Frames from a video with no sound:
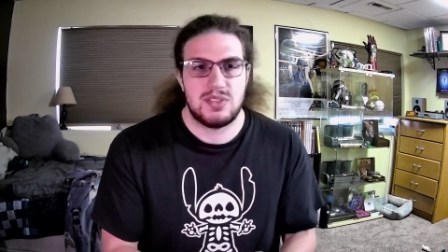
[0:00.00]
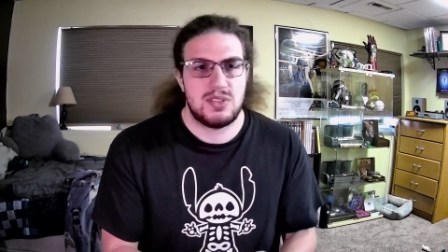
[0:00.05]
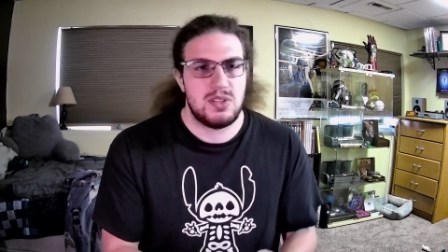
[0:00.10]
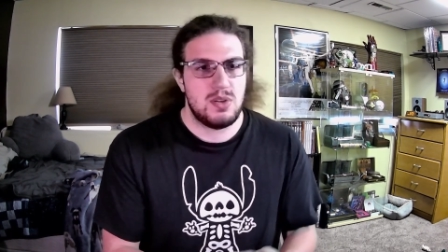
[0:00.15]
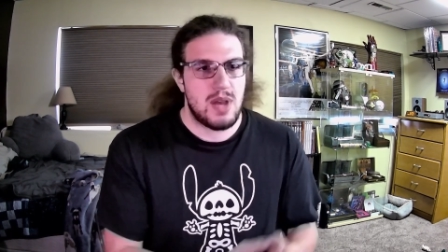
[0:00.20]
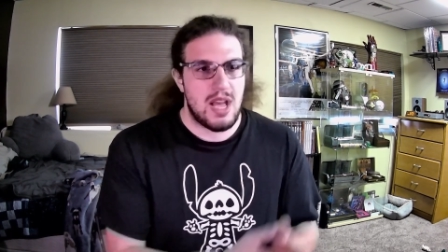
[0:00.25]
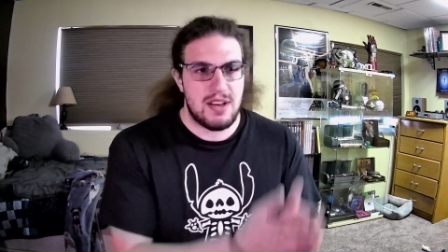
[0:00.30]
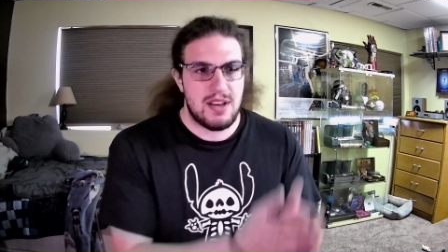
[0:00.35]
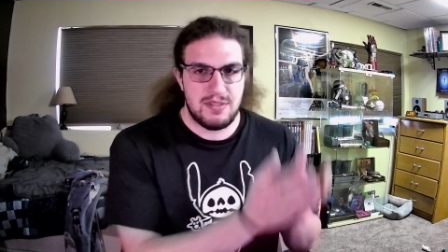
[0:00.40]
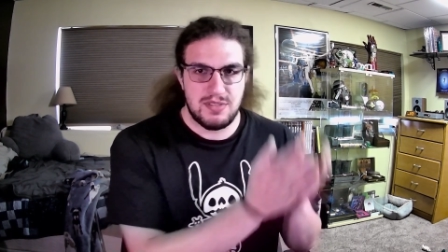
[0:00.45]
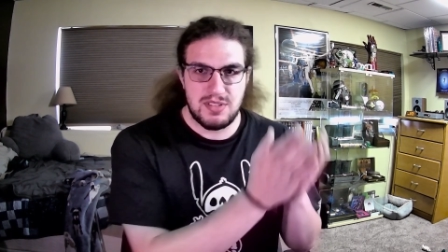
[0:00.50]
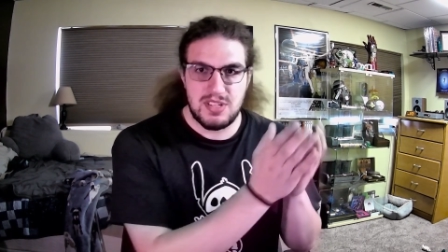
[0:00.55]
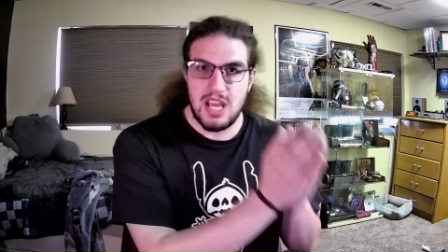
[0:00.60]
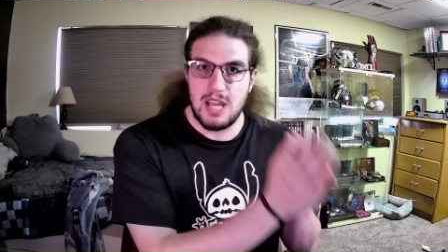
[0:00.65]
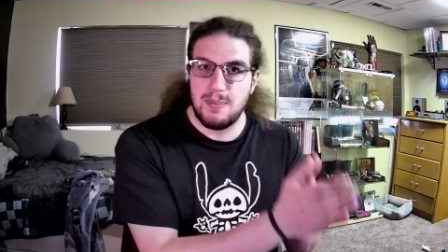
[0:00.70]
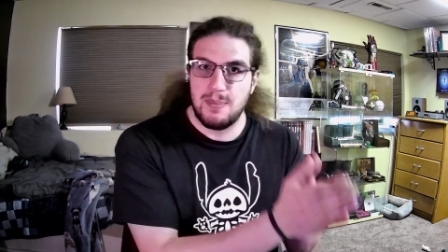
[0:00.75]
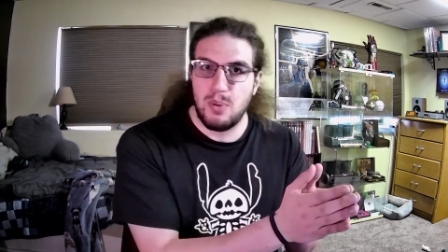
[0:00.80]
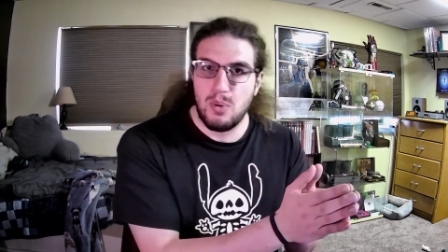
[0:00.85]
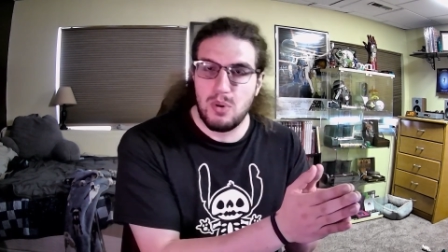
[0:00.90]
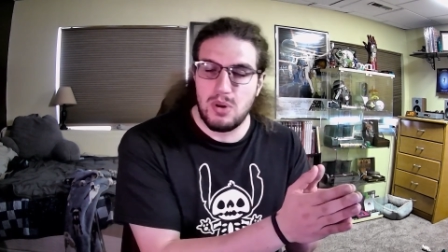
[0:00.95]
You have
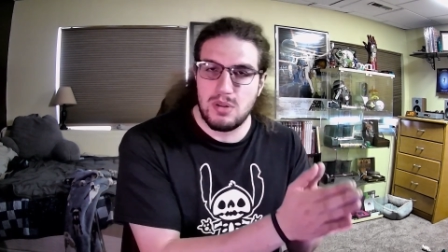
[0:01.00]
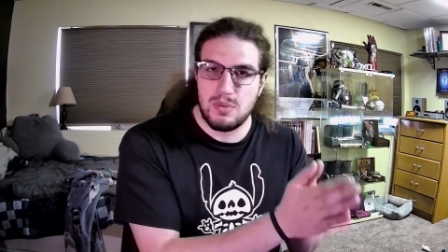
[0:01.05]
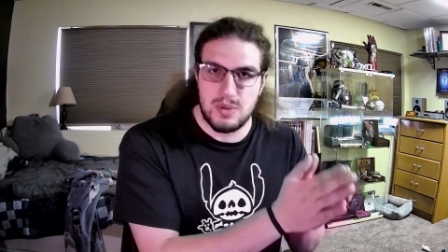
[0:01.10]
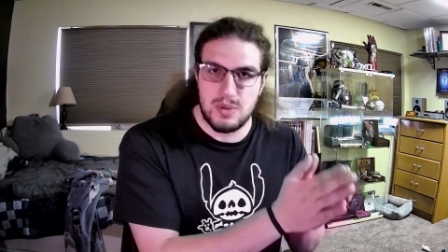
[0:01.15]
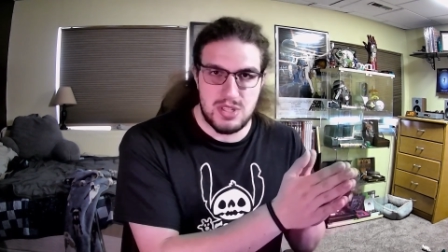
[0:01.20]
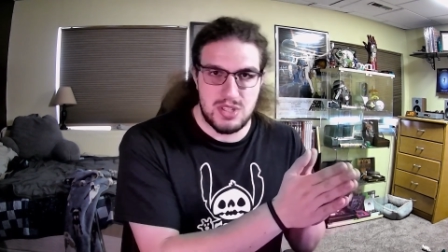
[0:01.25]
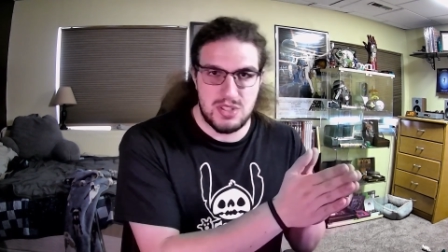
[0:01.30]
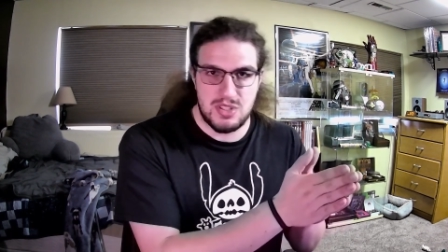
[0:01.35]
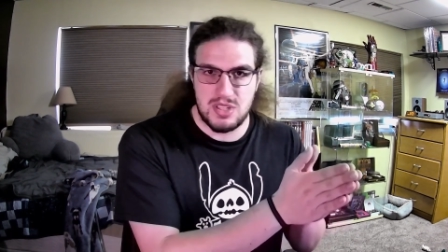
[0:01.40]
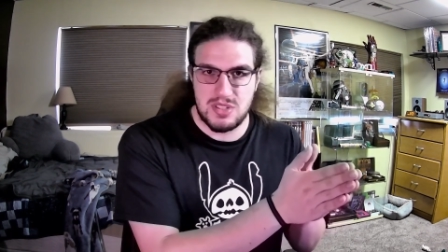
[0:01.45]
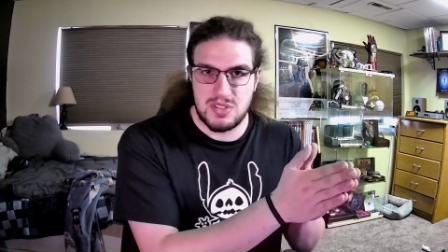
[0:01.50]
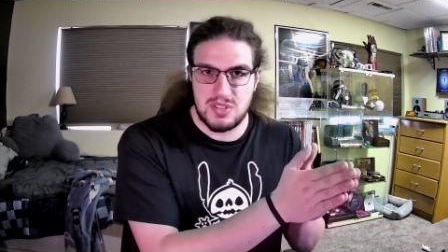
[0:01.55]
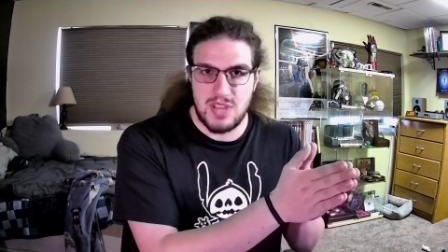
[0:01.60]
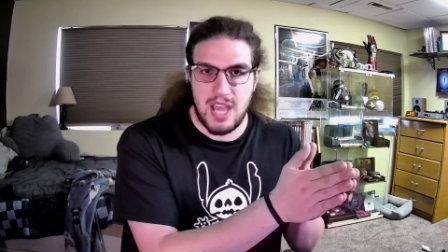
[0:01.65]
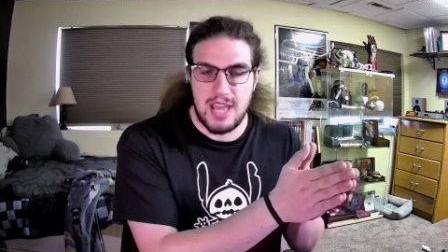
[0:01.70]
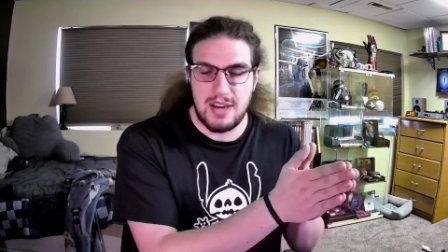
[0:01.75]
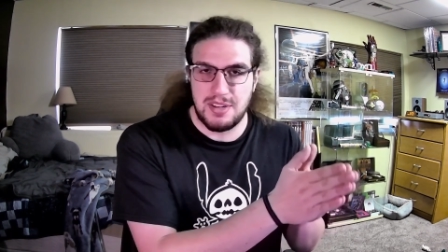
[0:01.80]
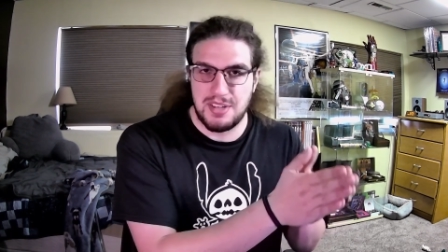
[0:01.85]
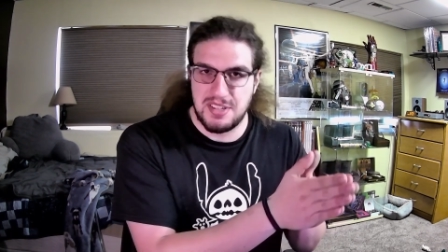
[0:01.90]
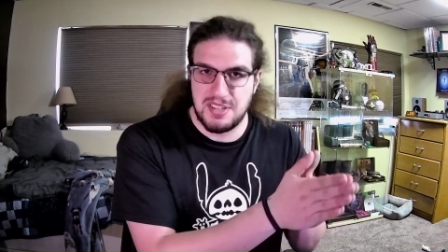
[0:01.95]
Deadpool, which is just
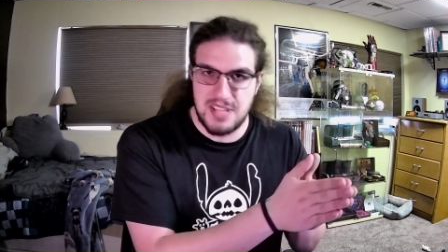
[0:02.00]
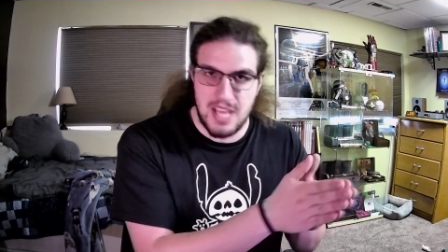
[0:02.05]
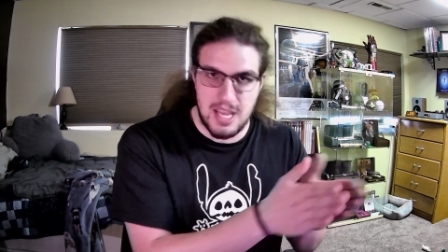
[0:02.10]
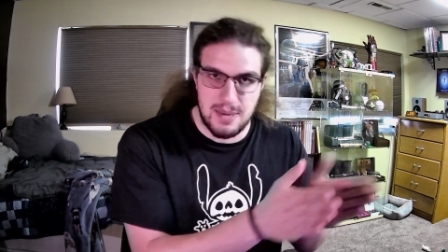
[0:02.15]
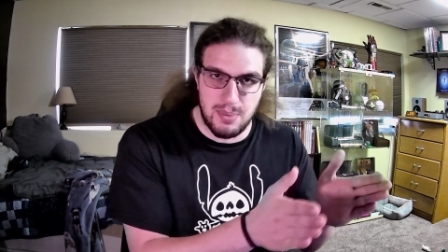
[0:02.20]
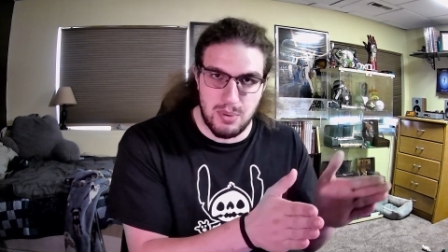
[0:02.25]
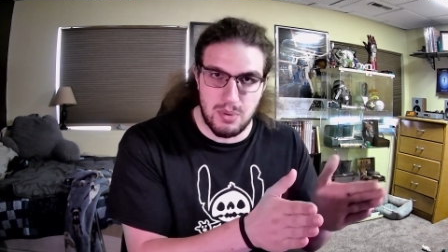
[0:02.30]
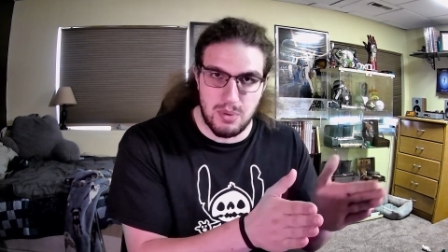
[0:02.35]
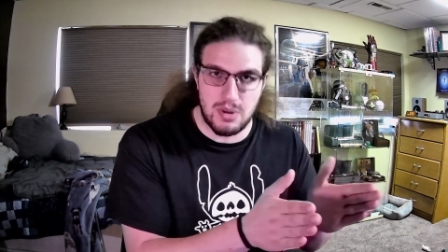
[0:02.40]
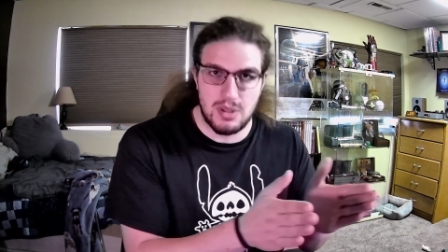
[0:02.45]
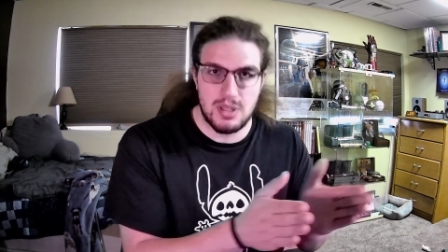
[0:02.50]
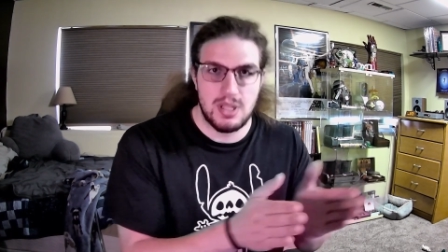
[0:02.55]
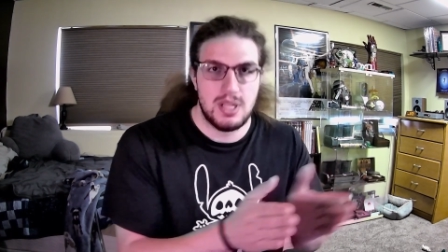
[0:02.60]
titled Deadpool,